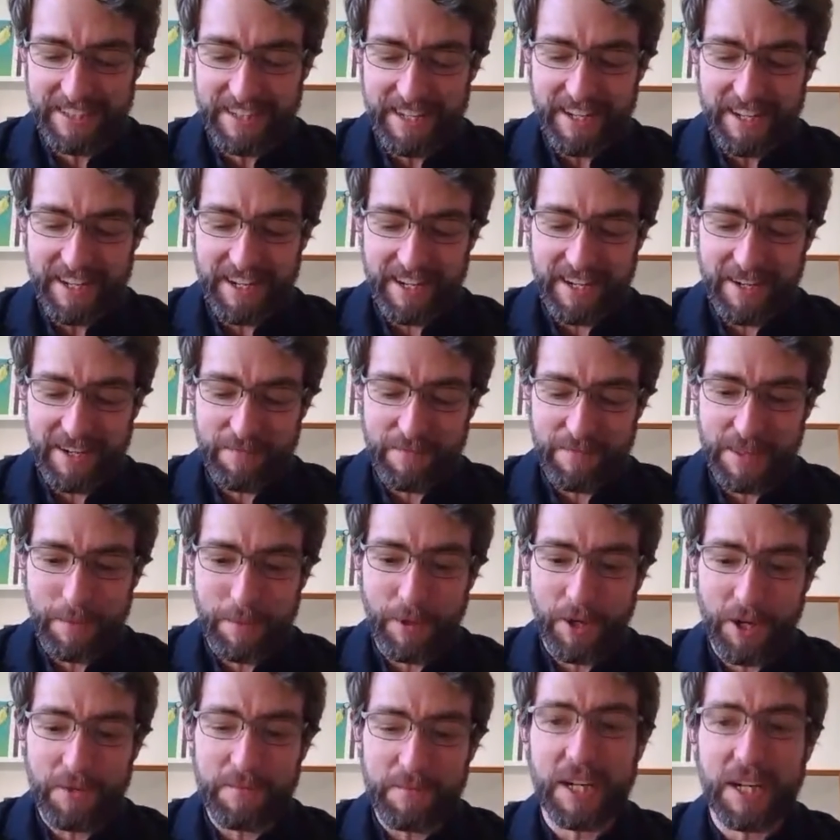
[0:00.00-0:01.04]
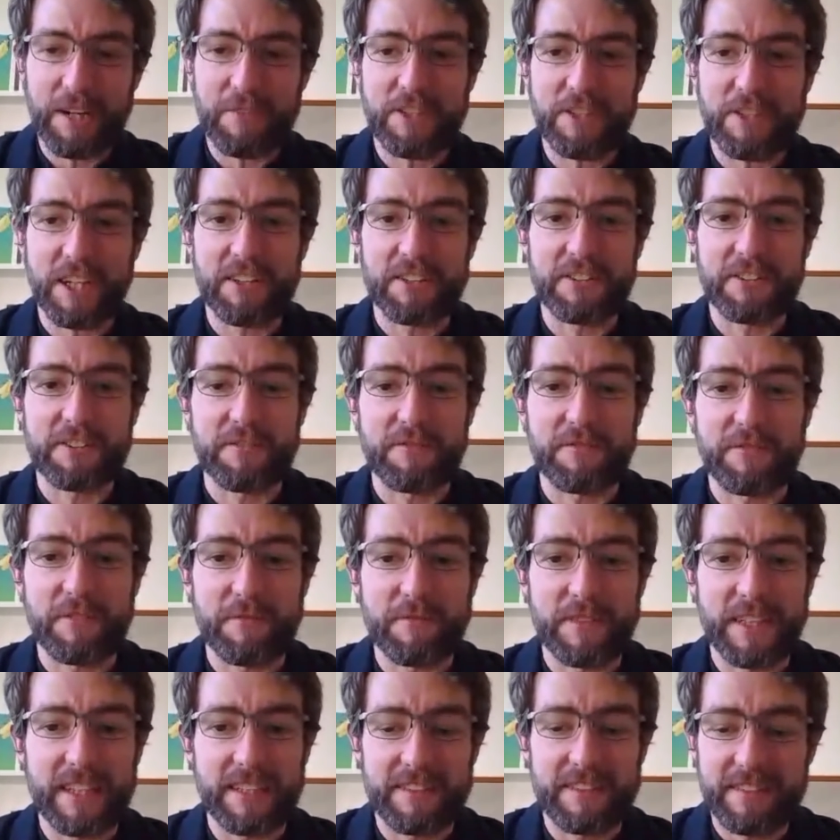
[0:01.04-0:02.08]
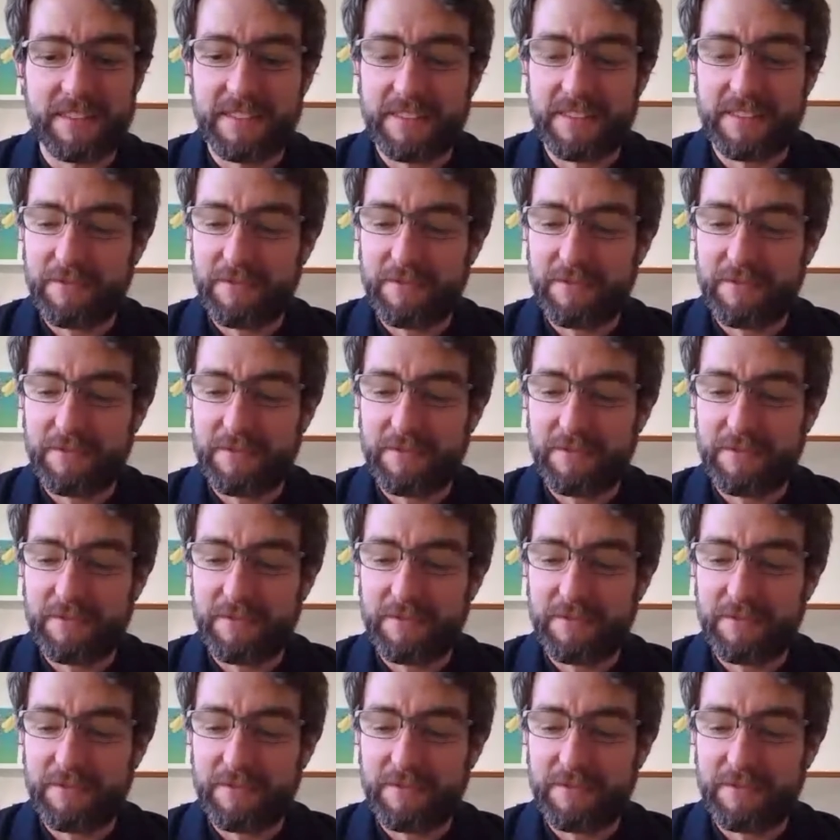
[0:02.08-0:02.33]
The poem that I've chosen from this